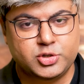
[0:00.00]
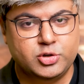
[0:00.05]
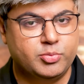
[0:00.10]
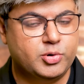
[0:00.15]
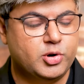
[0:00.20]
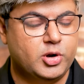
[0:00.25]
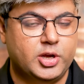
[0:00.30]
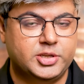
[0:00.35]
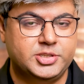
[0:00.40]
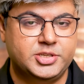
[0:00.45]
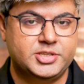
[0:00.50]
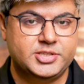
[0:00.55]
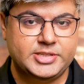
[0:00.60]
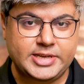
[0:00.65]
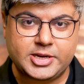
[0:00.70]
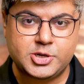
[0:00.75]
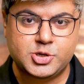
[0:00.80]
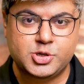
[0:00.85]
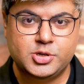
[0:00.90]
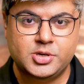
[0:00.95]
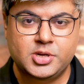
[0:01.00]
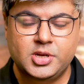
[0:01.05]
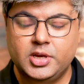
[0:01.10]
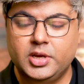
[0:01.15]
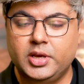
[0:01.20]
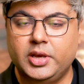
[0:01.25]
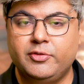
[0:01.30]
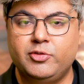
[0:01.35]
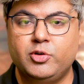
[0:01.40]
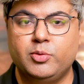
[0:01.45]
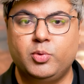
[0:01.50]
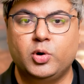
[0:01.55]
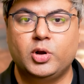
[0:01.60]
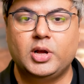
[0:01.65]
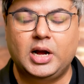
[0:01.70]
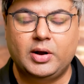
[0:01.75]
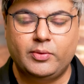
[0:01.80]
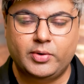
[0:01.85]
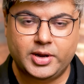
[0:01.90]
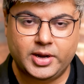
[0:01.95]
numerology section if you book
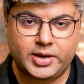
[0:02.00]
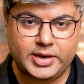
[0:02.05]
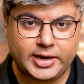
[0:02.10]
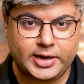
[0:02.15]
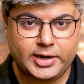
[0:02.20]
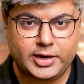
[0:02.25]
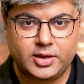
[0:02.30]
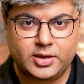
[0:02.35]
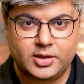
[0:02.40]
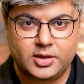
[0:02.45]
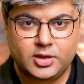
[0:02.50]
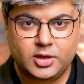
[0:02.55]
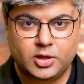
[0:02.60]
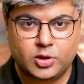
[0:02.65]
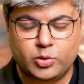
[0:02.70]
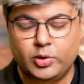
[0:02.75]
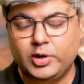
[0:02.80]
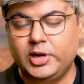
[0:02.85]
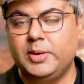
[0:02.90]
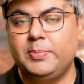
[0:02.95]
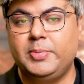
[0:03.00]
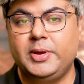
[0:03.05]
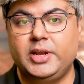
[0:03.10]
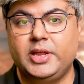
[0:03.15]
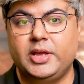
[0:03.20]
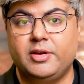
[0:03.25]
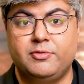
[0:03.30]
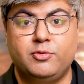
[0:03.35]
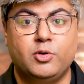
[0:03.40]
our detailed Kundali PDF.